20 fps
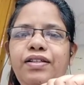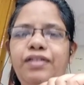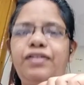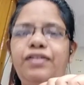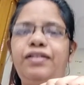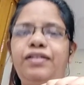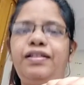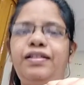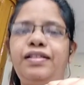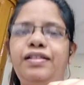
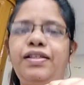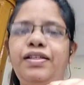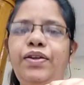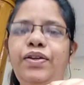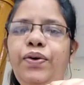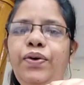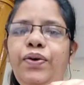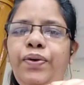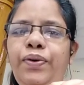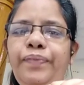Doesn't
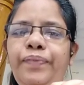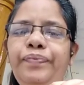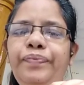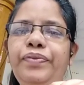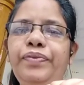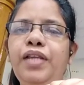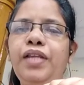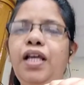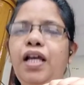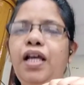know?
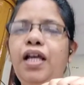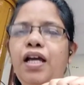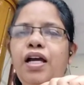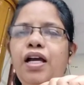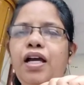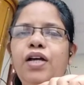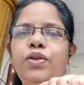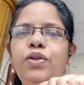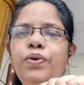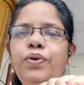
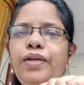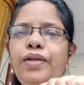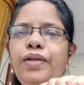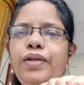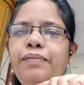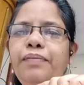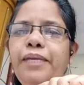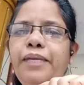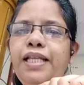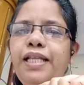Rural
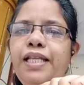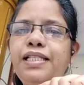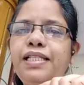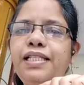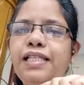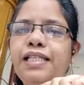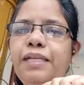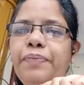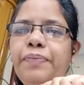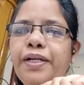means
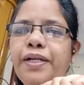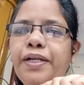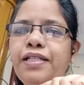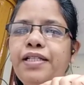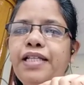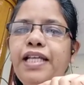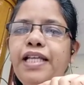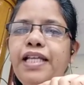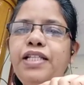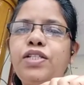it
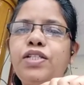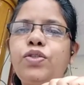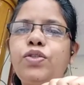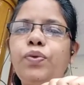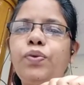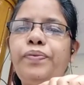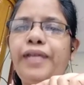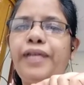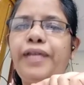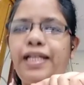pertains to
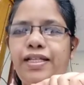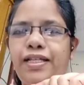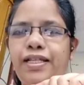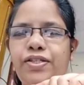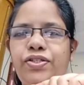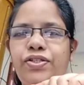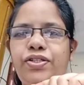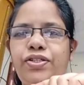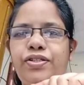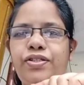
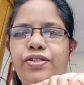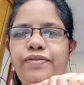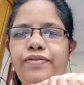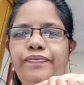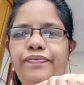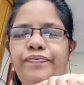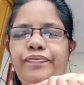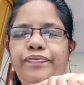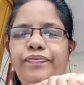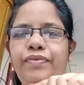village.
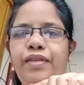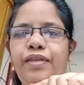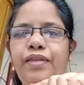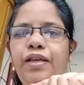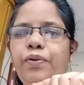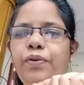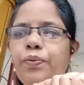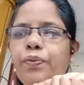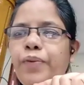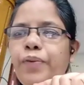
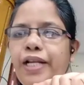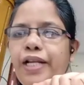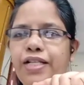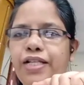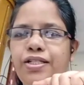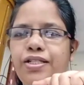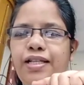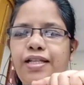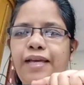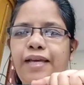
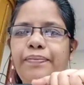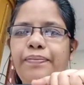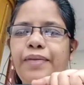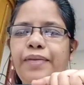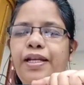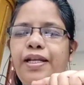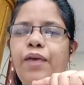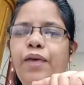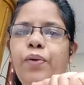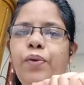Village type.
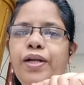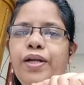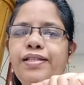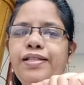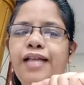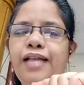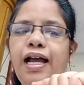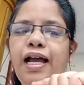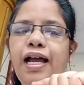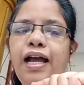Now, what is
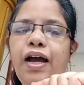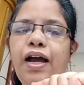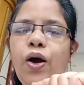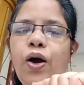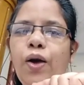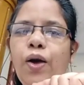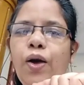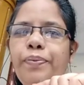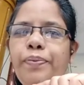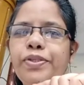the
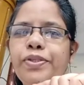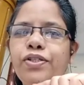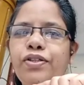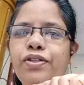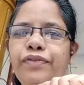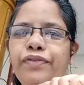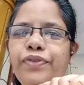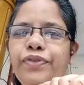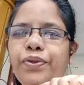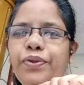opposite
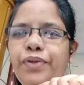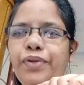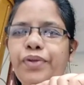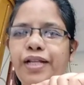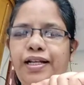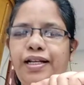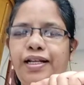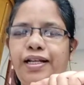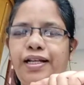of rural?